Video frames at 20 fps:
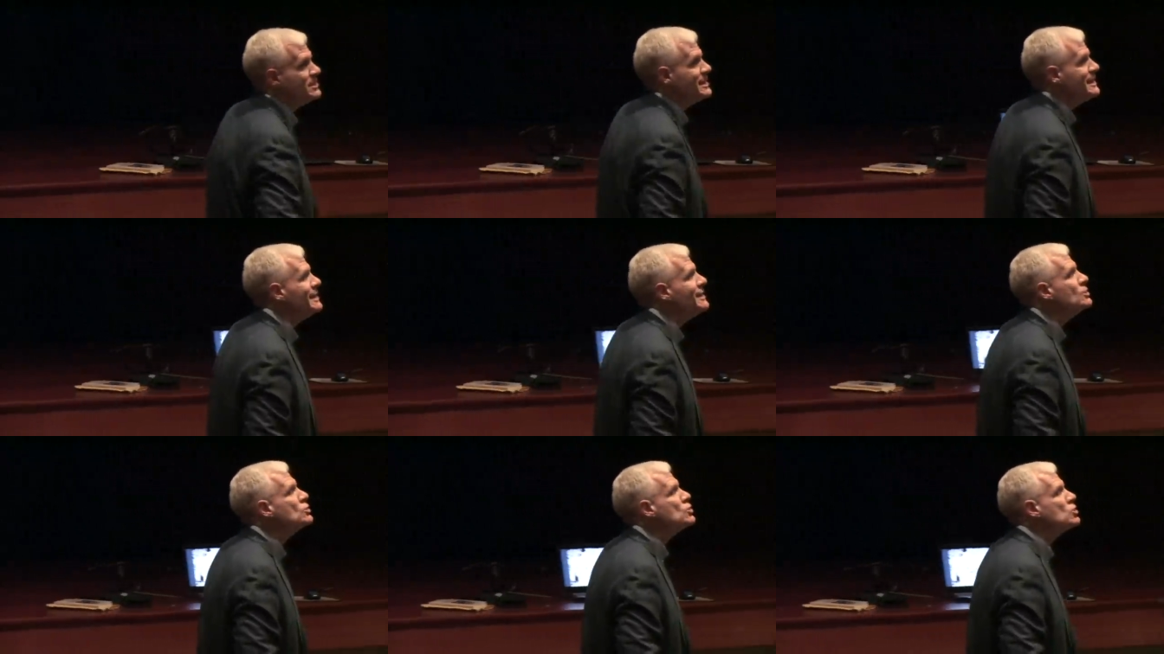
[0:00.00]

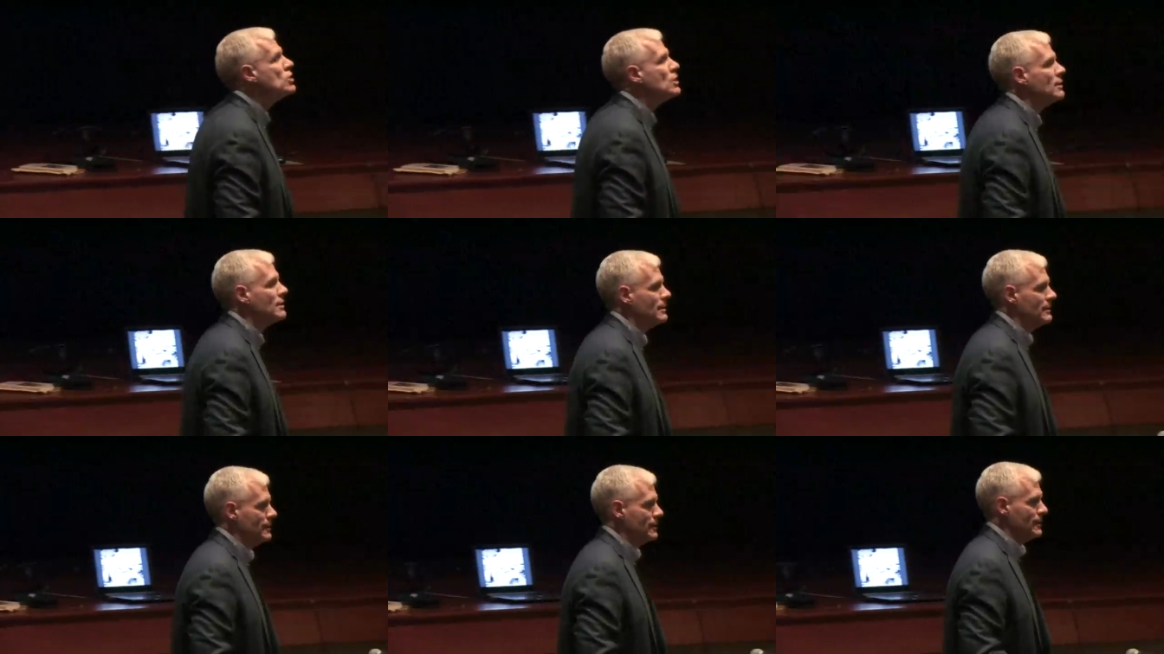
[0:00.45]
teach,
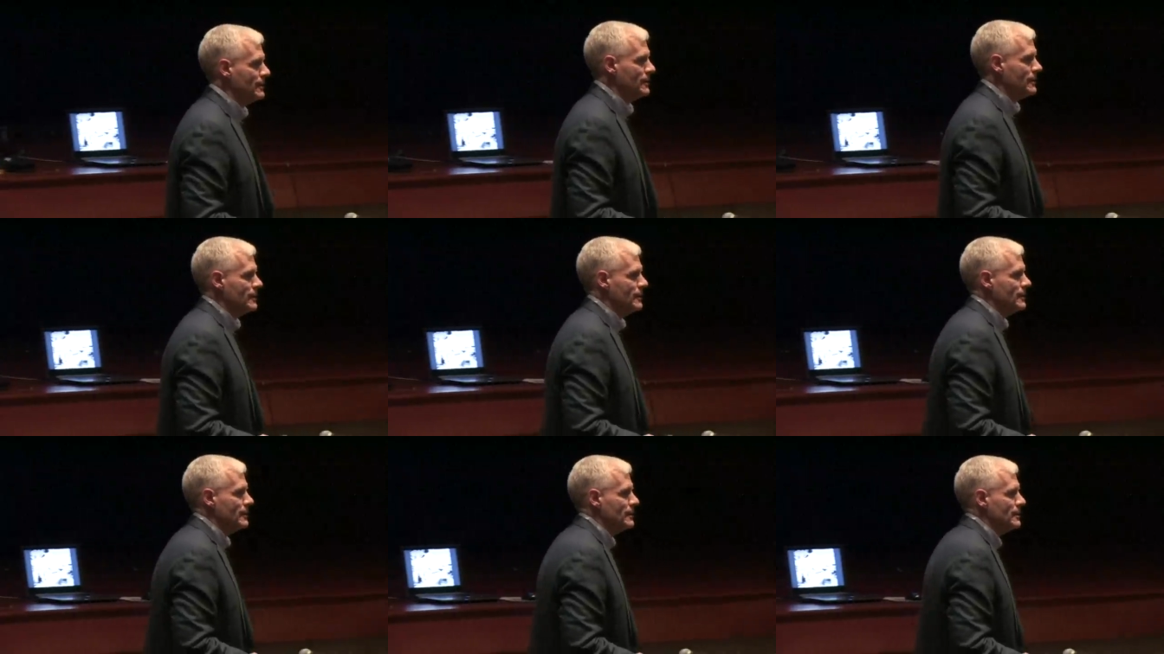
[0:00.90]

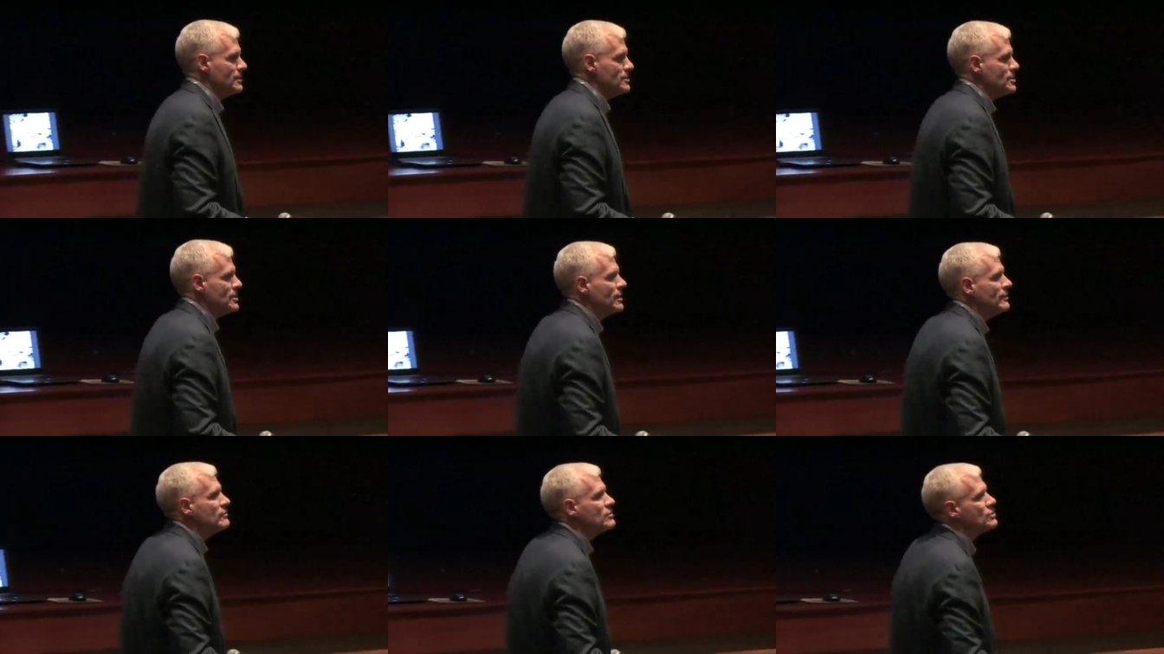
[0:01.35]
is
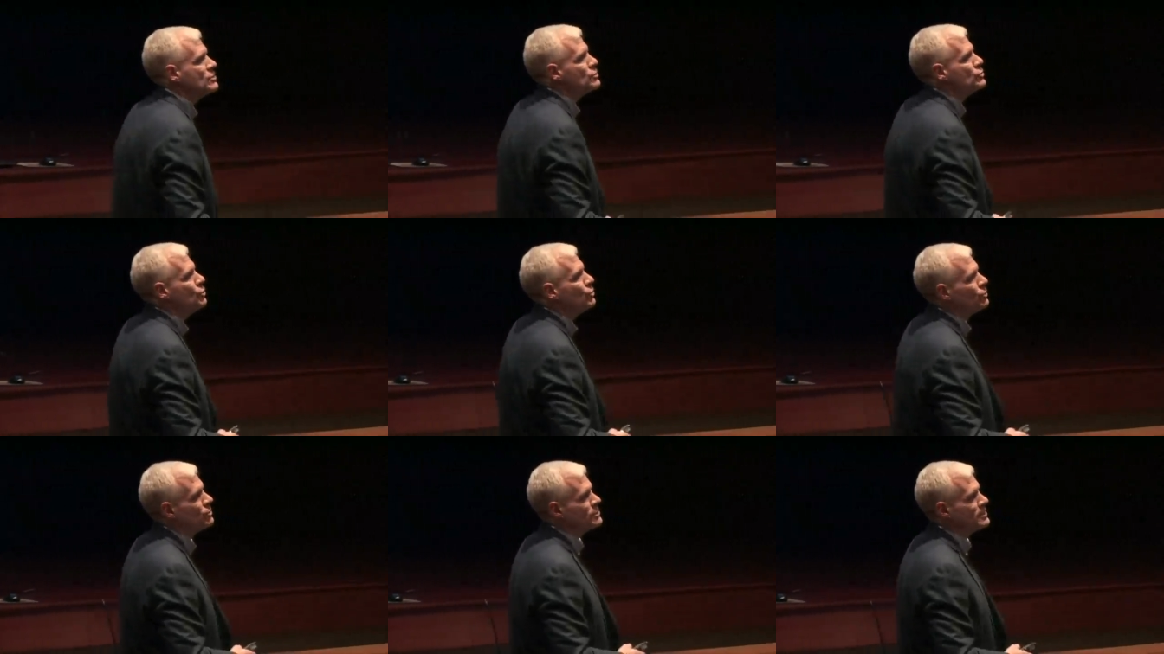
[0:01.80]
to give us the
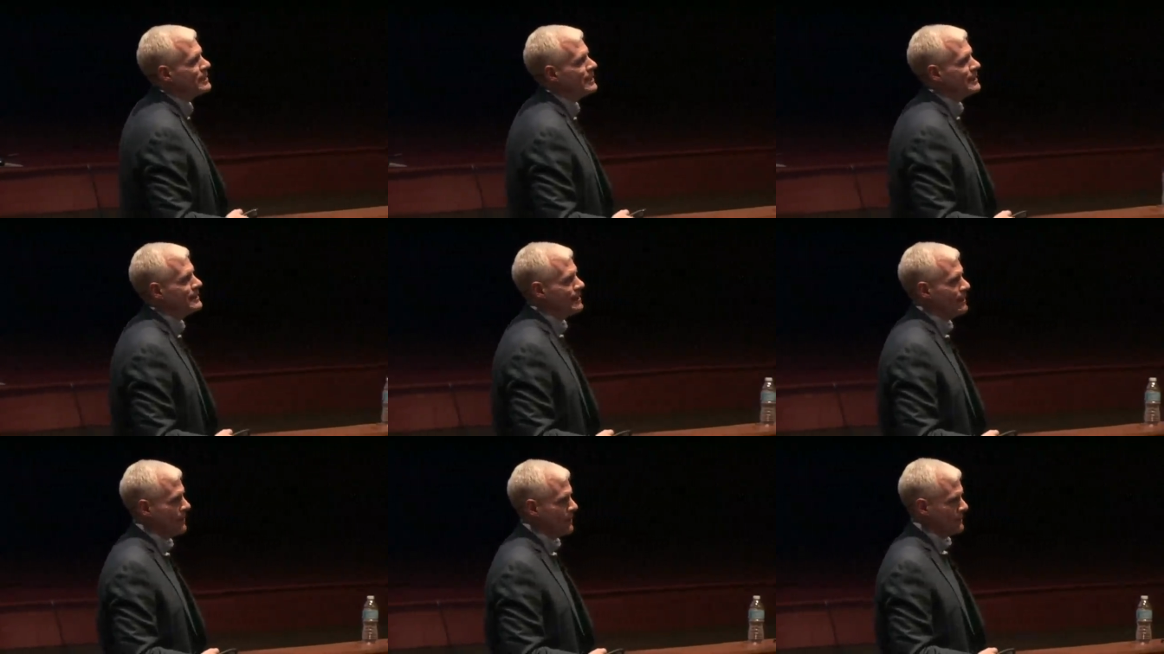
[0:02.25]
tools to
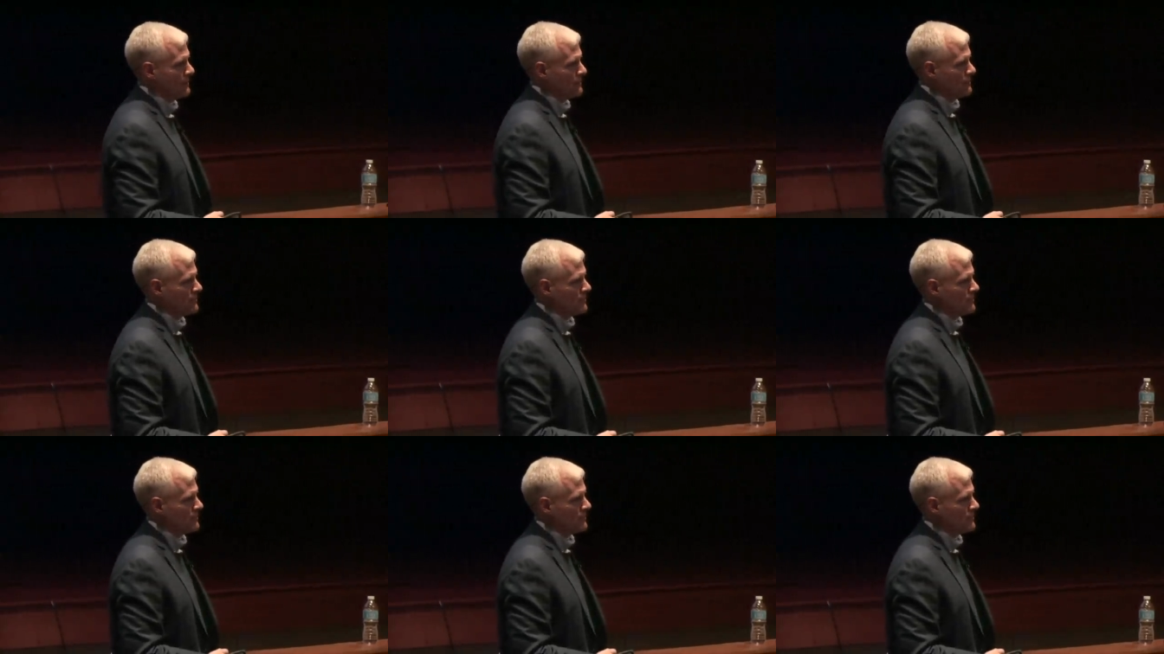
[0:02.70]
get there.